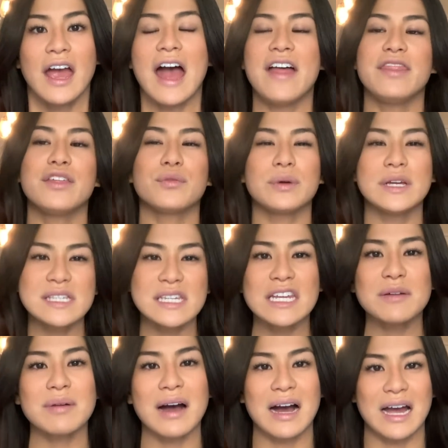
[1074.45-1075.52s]
And the reasoning
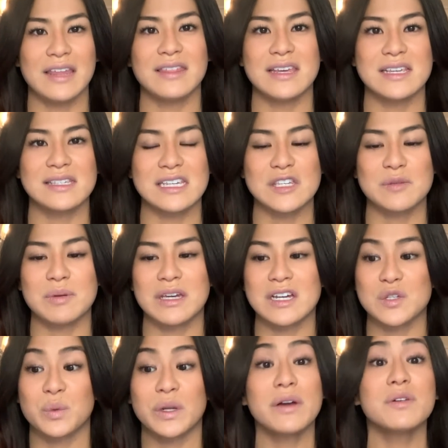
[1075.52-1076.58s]
behind this is
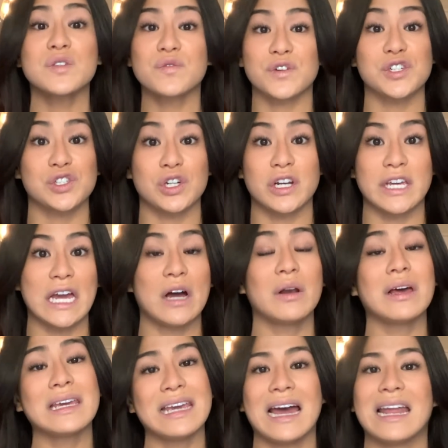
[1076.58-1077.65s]
because when I was first starting out,
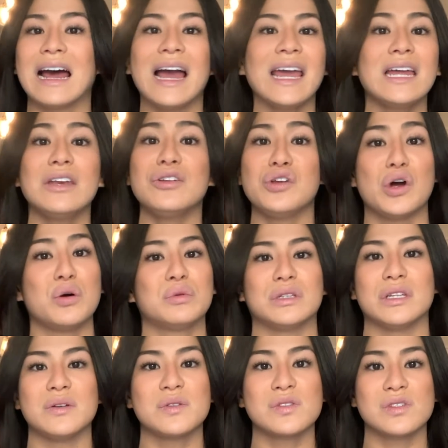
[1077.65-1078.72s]
again, I had no glutes.